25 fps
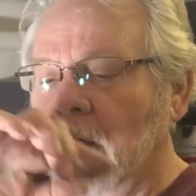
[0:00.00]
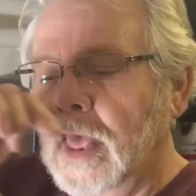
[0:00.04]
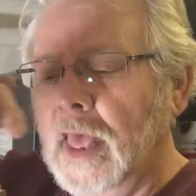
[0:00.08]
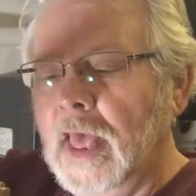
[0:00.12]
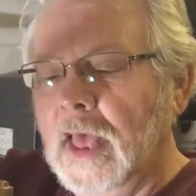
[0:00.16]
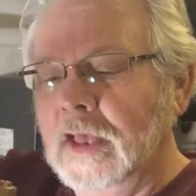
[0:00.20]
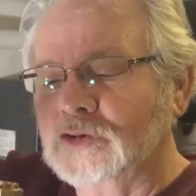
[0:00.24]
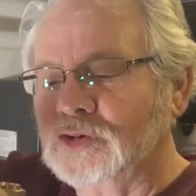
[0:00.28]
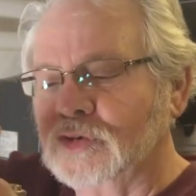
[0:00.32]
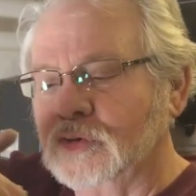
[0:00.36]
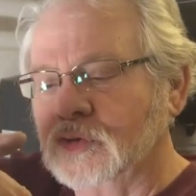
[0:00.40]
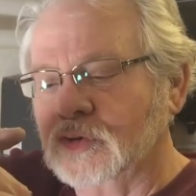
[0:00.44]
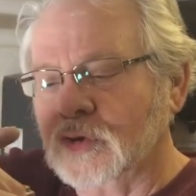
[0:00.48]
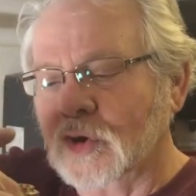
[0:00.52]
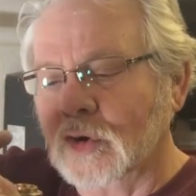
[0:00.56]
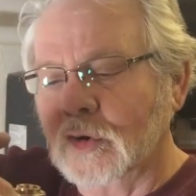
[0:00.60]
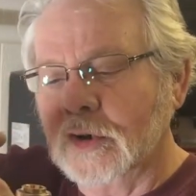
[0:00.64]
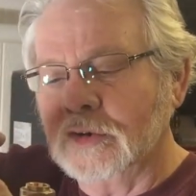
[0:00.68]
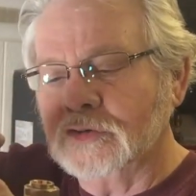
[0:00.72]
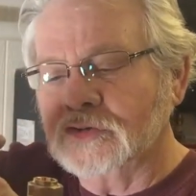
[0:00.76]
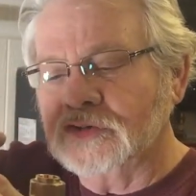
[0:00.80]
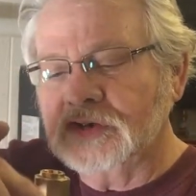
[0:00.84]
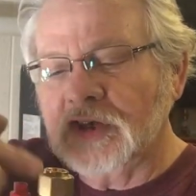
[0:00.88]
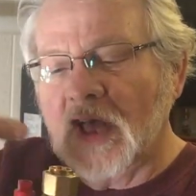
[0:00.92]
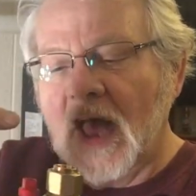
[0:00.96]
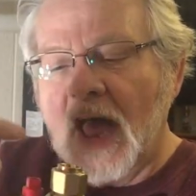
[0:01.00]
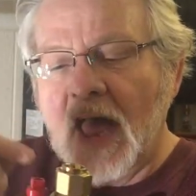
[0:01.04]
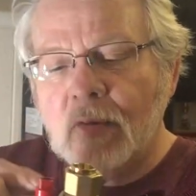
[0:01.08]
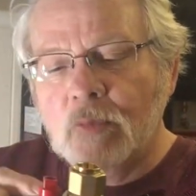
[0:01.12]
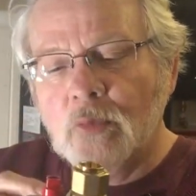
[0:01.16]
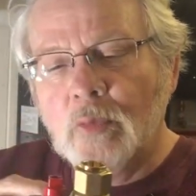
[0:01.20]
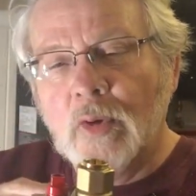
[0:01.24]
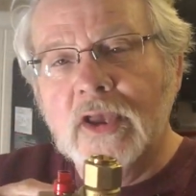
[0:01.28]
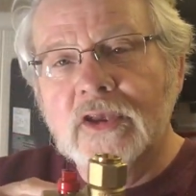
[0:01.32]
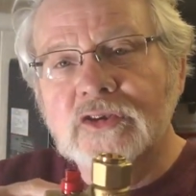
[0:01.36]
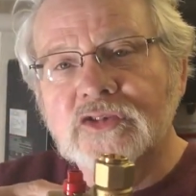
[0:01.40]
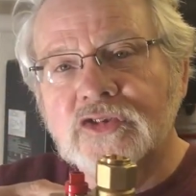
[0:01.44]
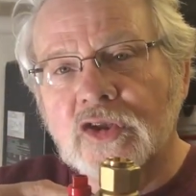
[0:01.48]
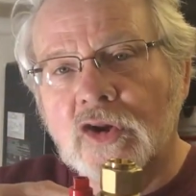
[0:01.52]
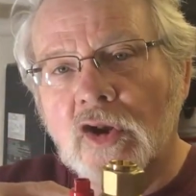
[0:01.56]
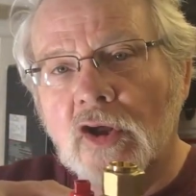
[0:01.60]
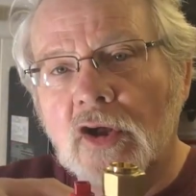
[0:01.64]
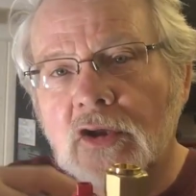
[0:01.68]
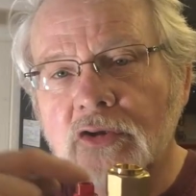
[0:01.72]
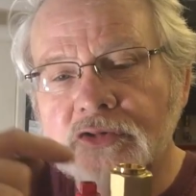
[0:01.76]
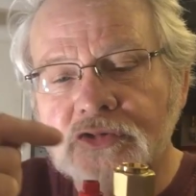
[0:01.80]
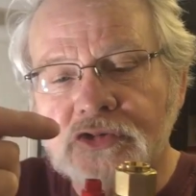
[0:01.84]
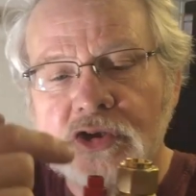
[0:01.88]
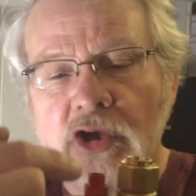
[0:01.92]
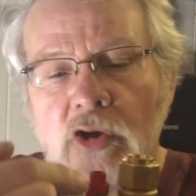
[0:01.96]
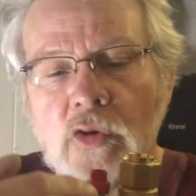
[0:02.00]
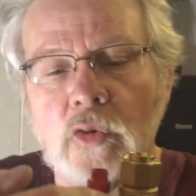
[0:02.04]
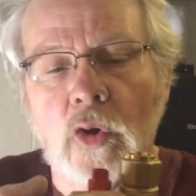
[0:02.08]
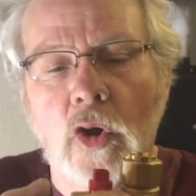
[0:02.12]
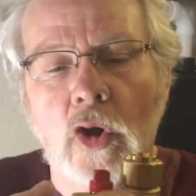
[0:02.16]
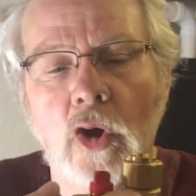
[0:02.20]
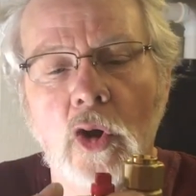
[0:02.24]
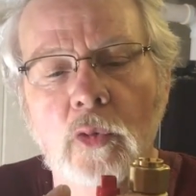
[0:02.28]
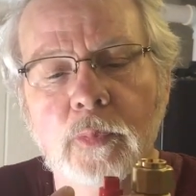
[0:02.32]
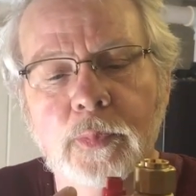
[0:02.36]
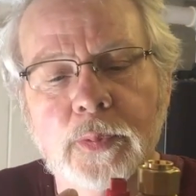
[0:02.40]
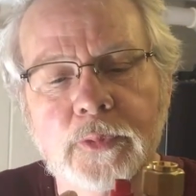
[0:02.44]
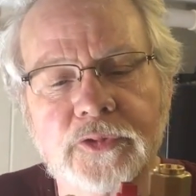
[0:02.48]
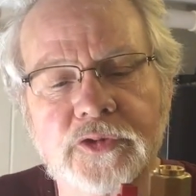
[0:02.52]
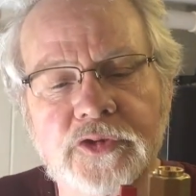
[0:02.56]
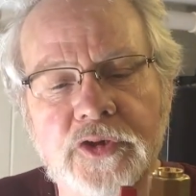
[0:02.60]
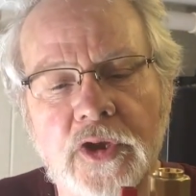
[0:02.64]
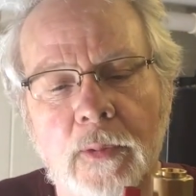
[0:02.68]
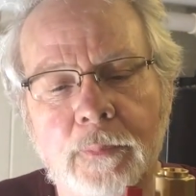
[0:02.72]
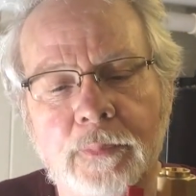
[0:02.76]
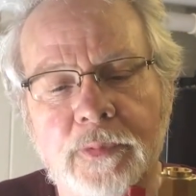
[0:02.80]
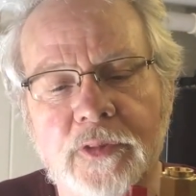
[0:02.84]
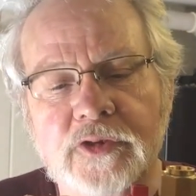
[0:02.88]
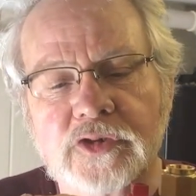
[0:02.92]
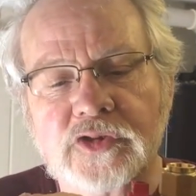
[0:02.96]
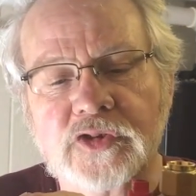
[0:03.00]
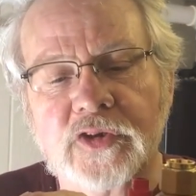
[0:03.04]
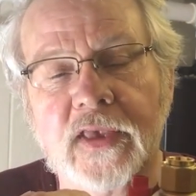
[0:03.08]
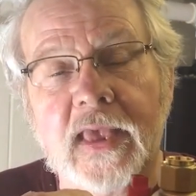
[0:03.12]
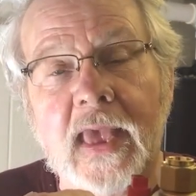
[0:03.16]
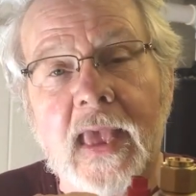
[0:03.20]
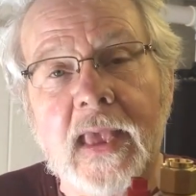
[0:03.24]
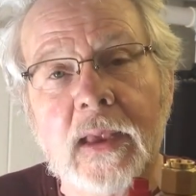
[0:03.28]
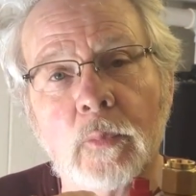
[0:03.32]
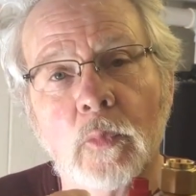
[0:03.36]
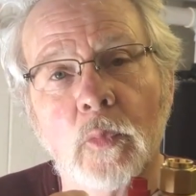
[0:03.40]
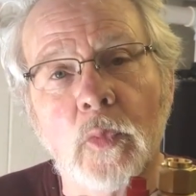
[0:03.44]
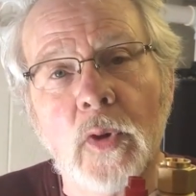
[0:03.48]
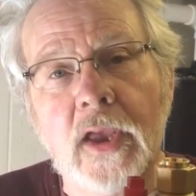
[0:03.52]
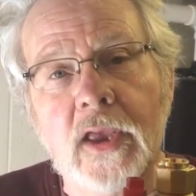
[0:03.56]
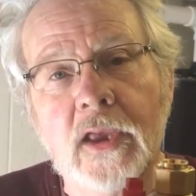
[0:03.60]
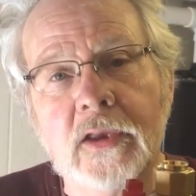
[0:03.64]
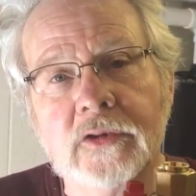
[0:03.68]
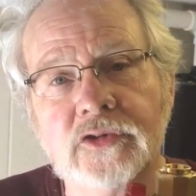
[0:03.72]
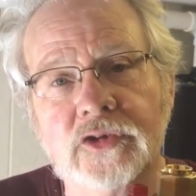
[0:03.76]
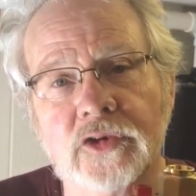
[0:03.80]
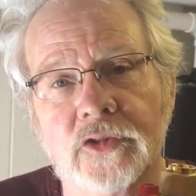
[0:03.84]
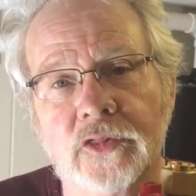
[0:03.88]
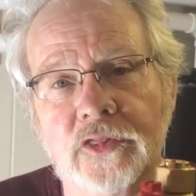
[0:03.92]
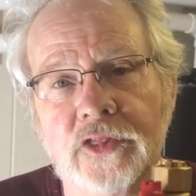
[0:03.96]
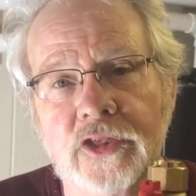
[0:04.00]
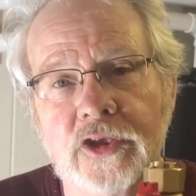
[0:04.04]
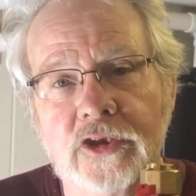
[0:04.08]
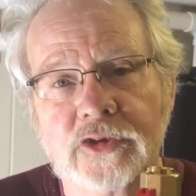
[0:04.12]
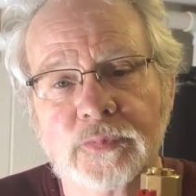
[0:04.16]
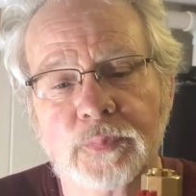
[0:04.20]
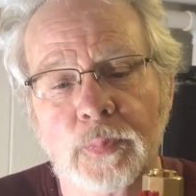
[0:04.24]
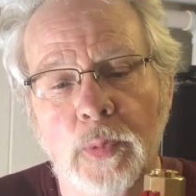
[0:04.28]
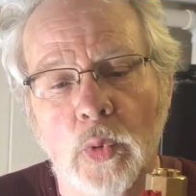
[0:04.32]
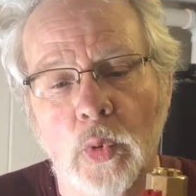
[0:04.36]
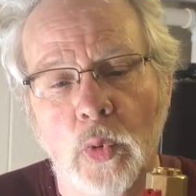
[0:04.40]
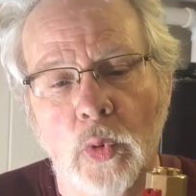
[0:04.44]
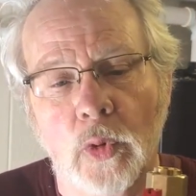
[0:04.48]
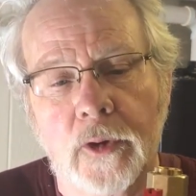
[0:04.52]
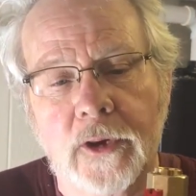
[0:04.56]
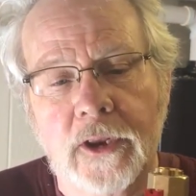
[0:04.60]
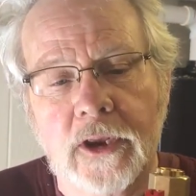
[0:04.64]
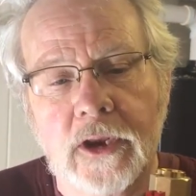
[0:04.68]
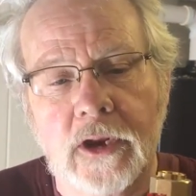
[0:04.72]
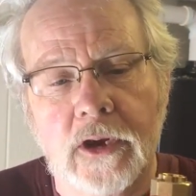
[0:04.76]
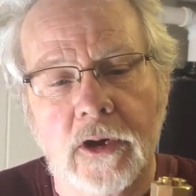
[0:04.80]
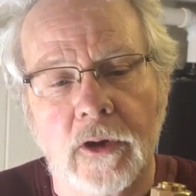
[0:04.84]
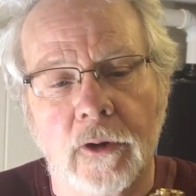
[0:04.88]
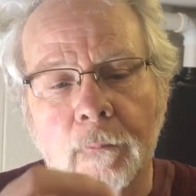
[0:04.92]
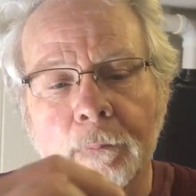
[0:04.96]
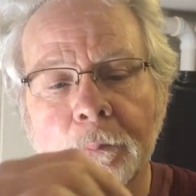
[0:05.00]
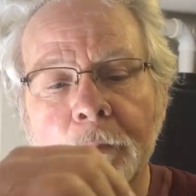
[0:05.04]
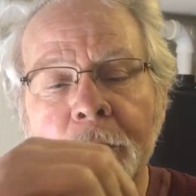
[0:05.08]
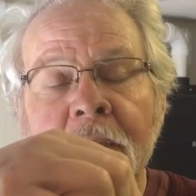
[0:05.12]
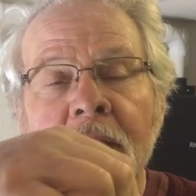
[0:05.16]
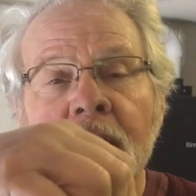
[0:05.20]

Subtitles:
As you turn it sideways, it also opens up this gateway to this port here.